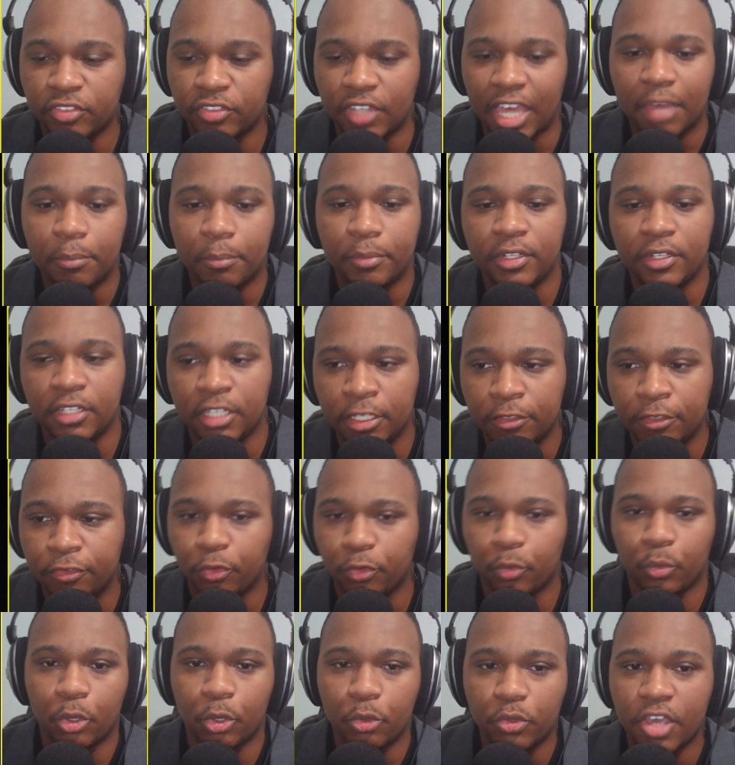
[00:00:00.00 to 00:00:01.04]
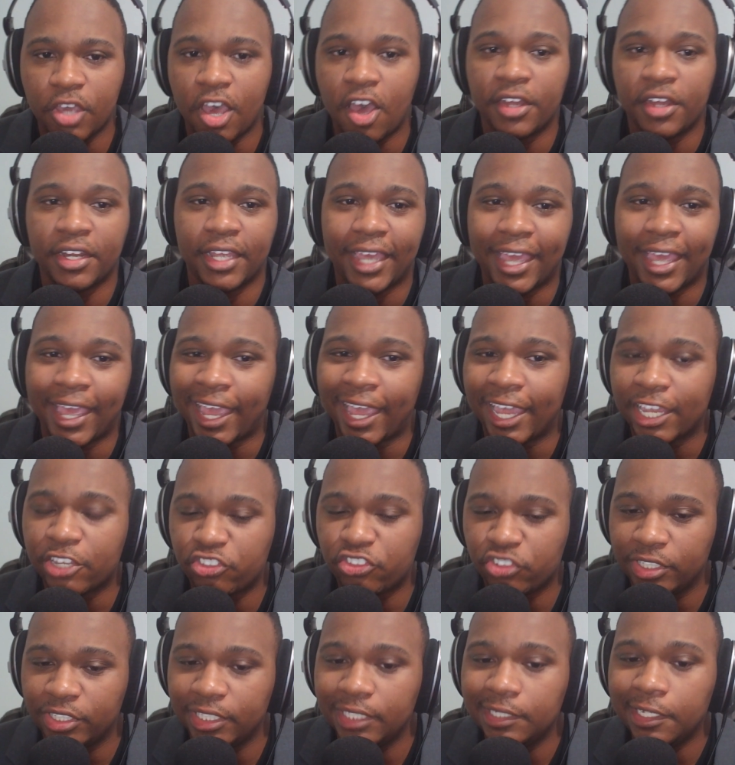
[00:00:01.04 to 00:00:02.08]
I believe Ro Khanna
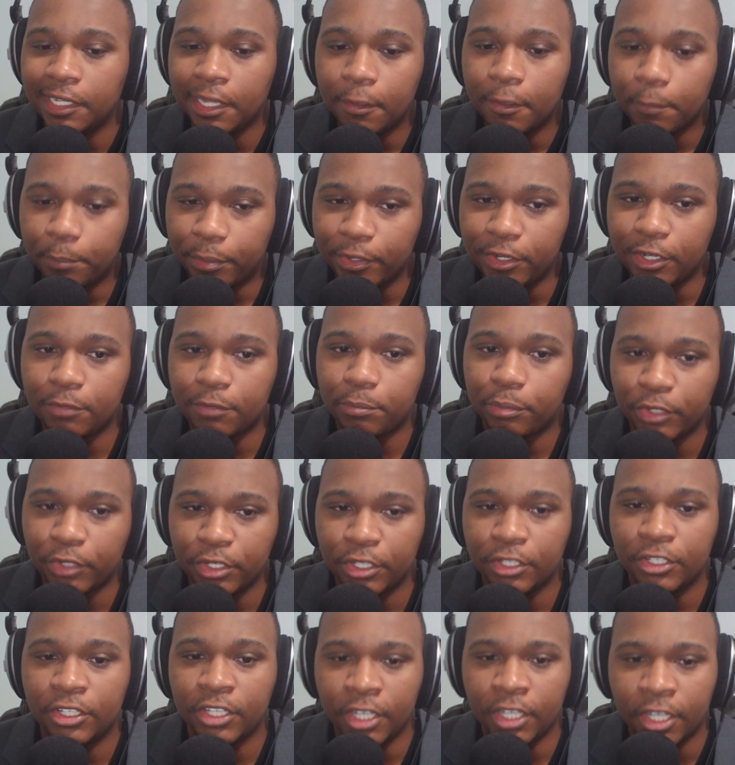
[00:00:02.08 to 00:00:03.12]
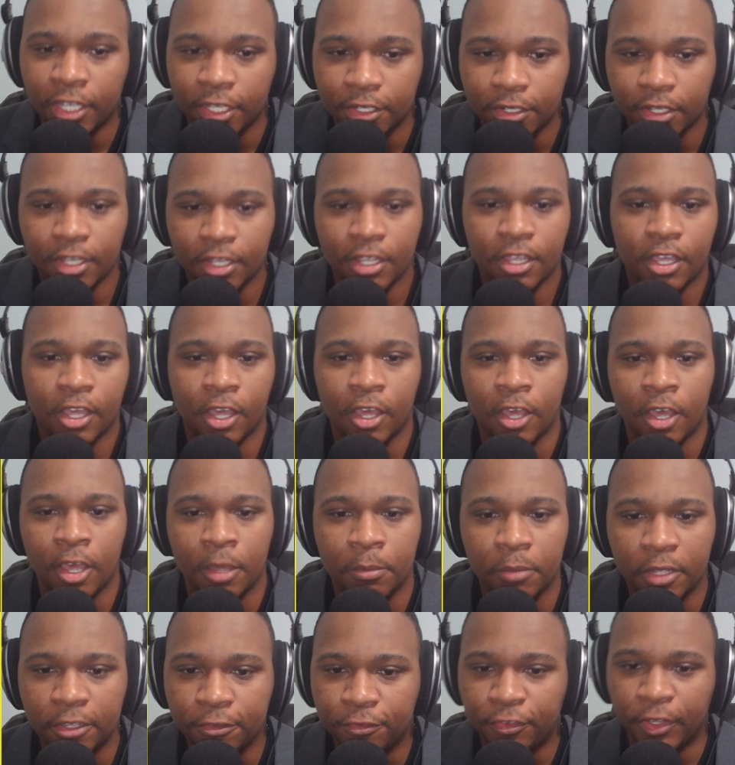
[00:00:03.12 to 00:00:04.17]
actually put it pretty good.
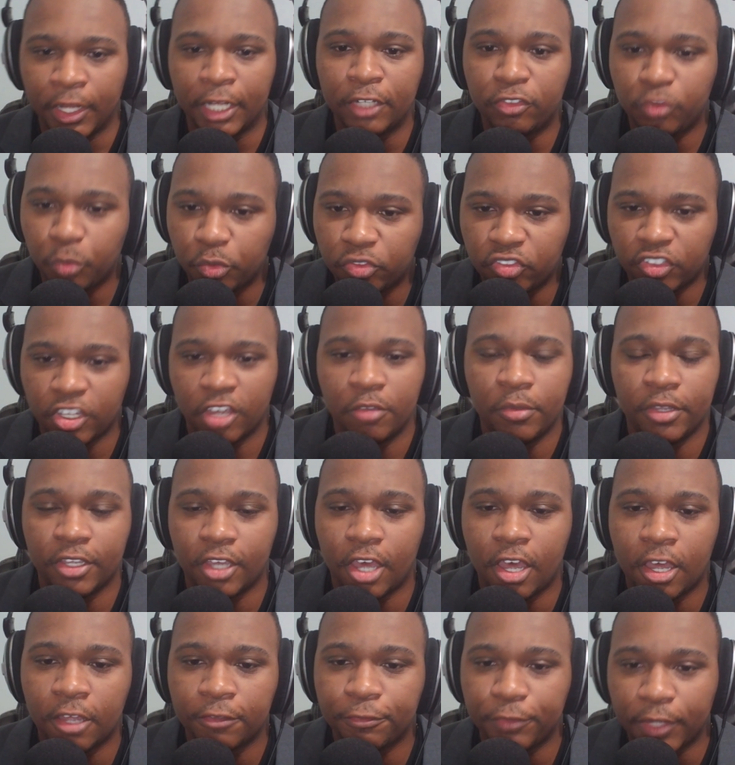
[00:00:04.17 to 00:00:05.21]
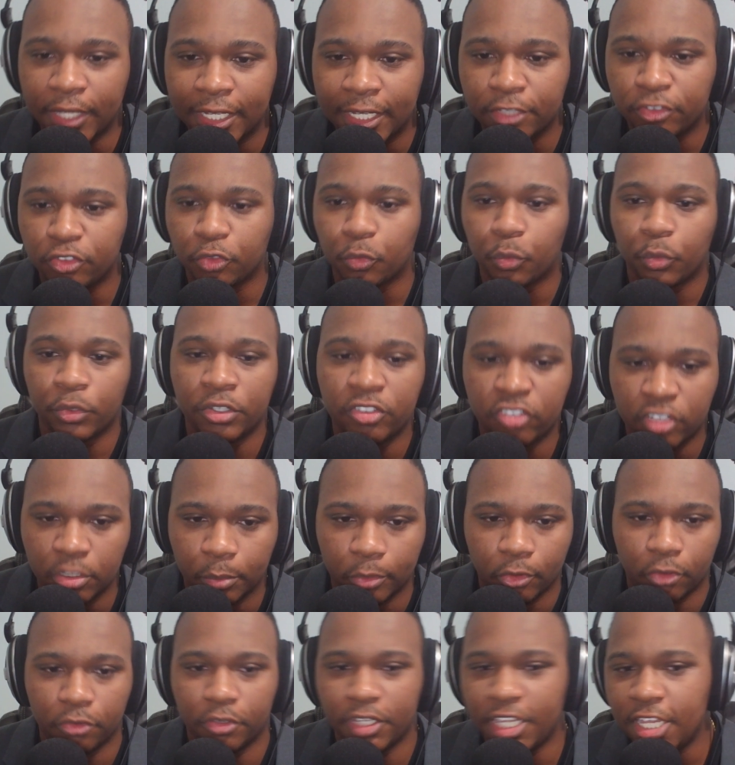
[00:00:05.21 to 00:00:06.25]
Vance was coming off as
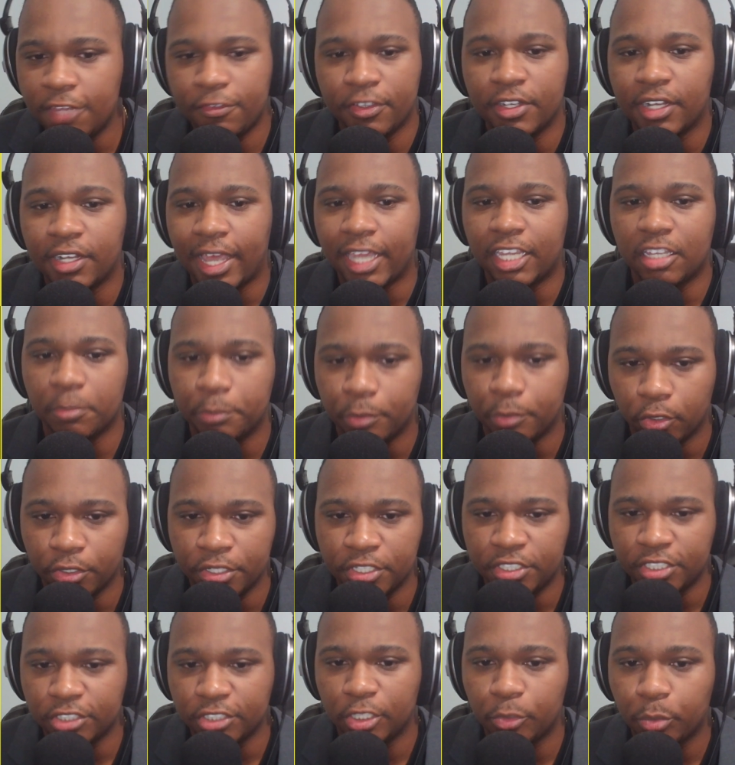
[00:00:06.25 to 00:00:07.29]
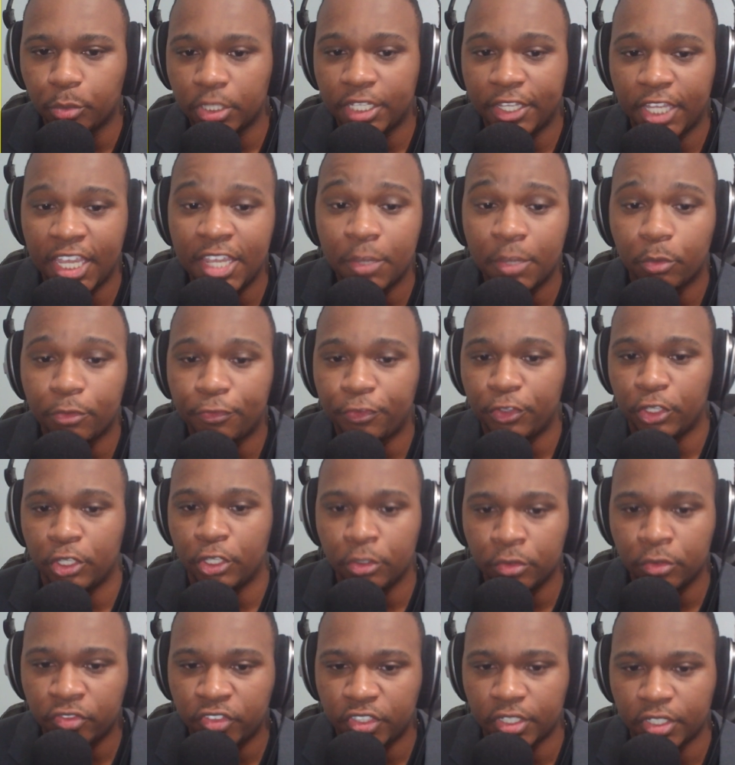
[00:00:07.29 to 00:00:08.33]
reasonable, even likable, until he
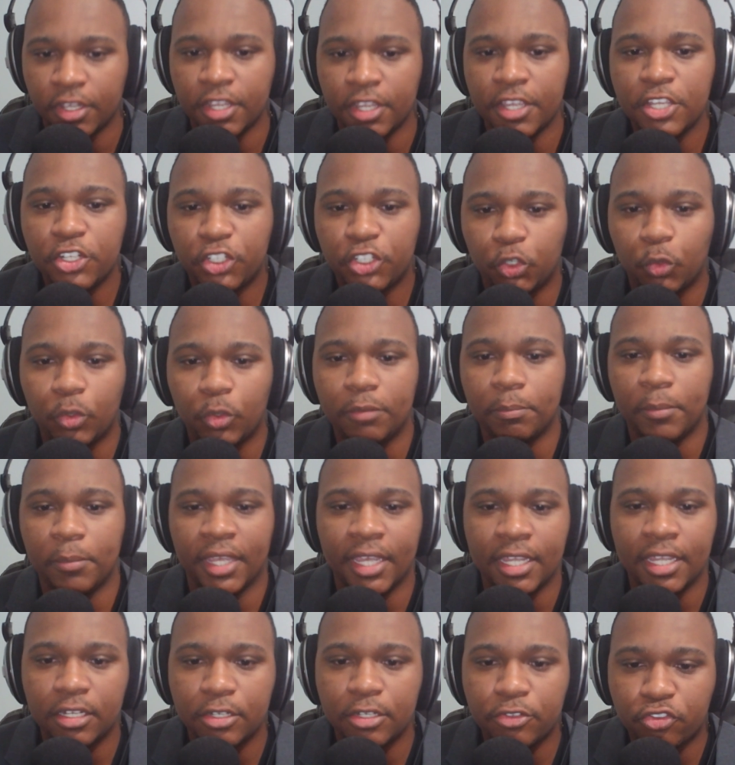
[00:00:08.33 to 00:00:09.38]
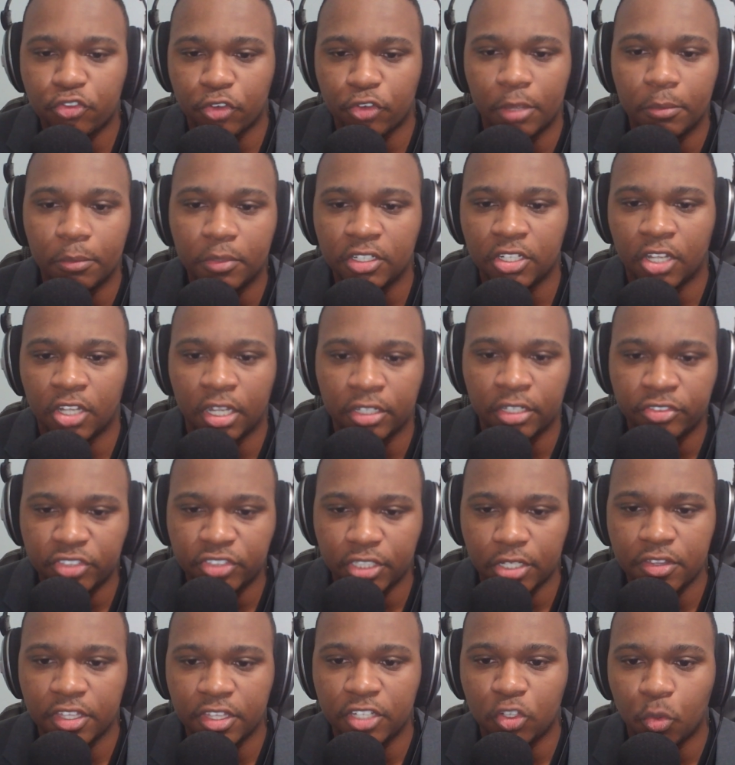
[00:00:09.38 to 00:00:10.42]
refused to admit Trump lost
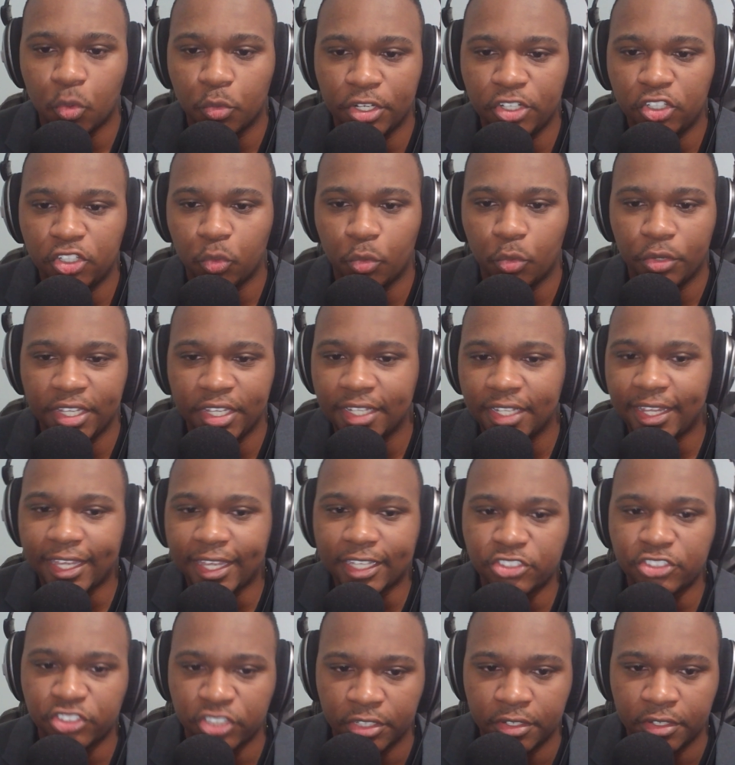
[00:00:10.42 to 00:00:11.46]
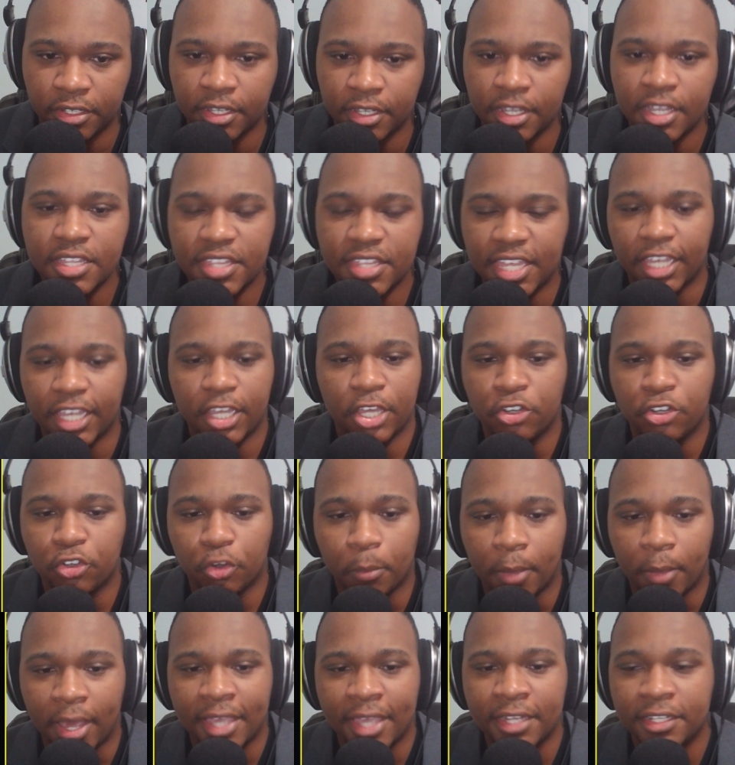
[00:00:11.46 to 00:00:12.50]
the 2020 election. That
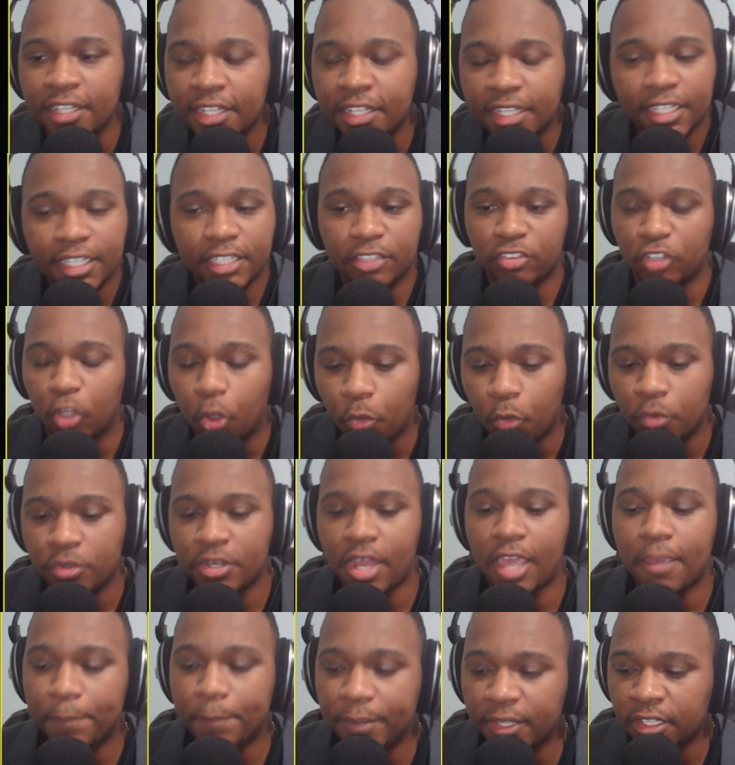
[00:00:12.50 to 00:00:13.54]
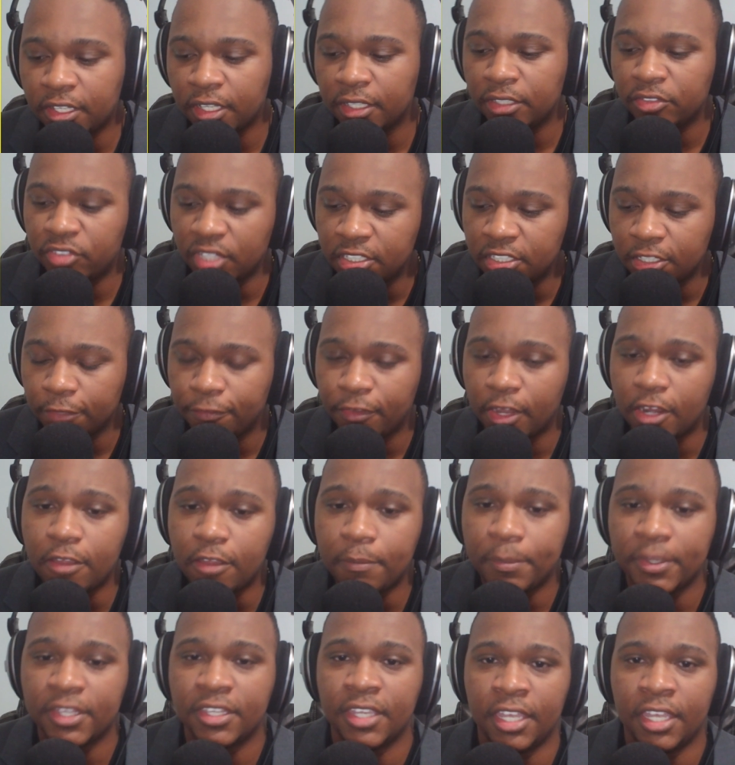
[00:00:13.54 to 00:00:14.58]
undermined his whole night, because at the very
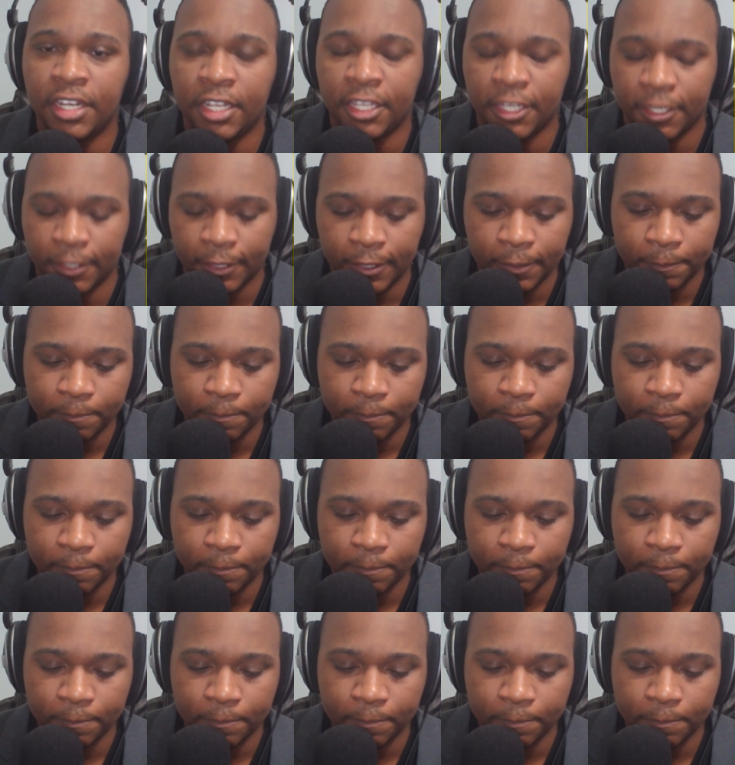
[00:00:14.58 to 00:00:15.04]
beginning,